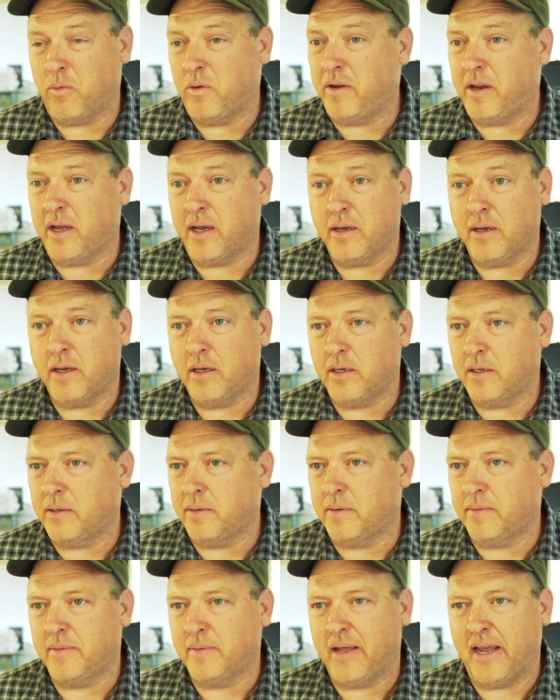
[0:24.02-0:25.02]
one day,
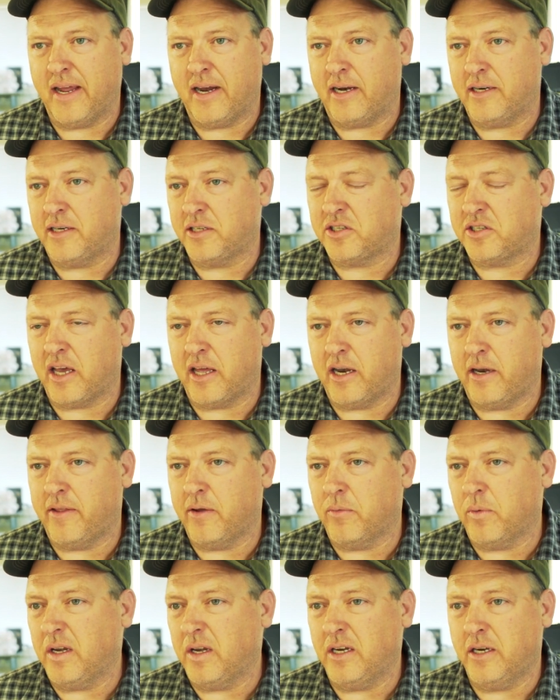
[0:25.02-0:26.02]
and, and I decided
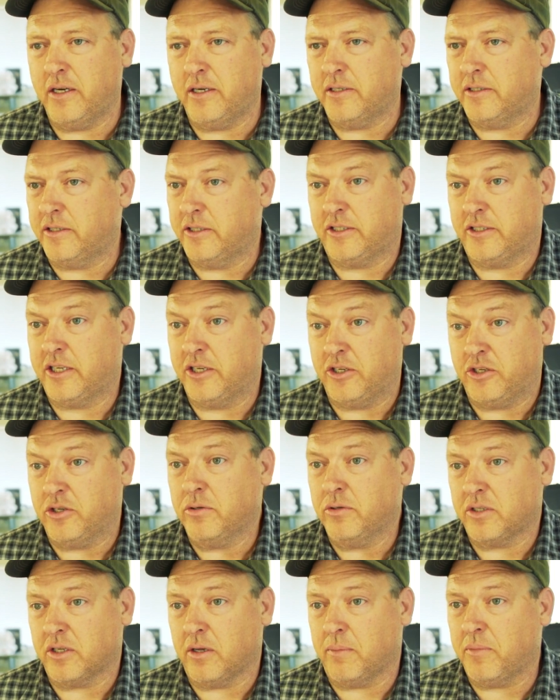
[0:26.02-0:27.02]
that we needed to
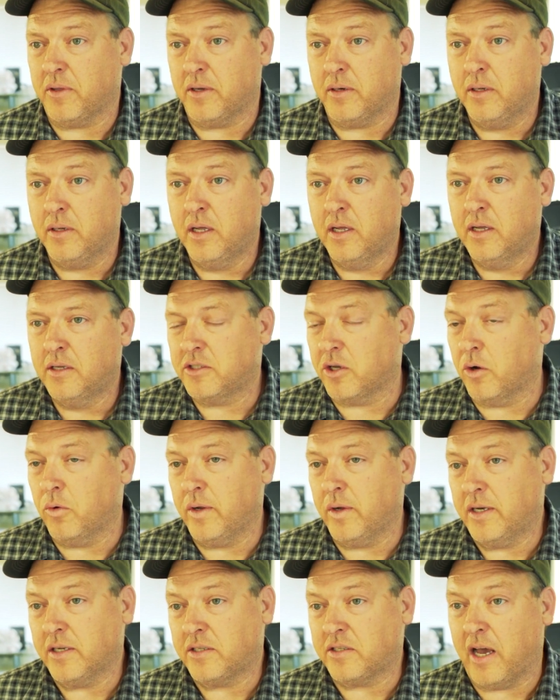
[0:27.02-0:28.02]
do something. So
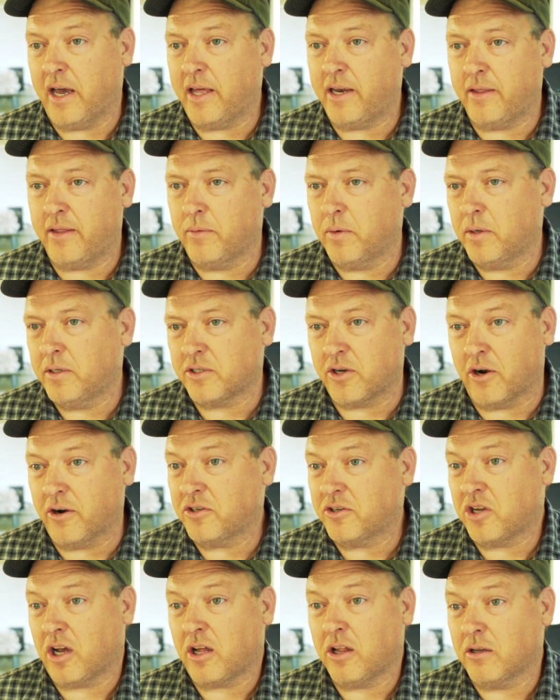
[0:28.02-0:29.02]
we decided that we'd start
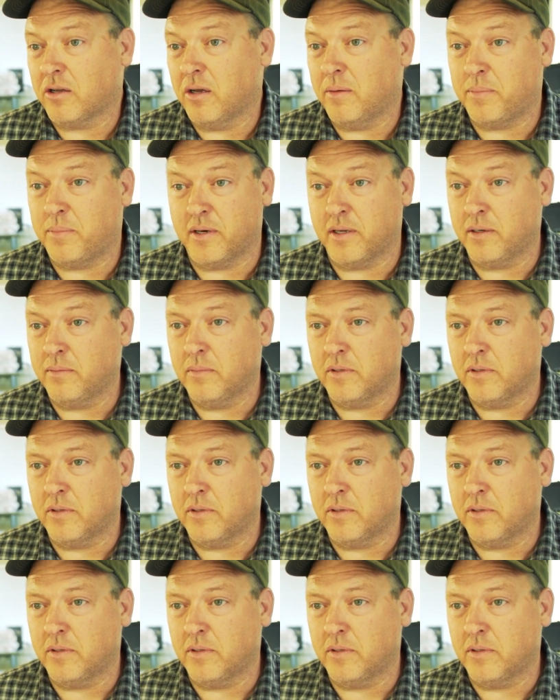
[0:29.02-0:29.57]
a chocolate company.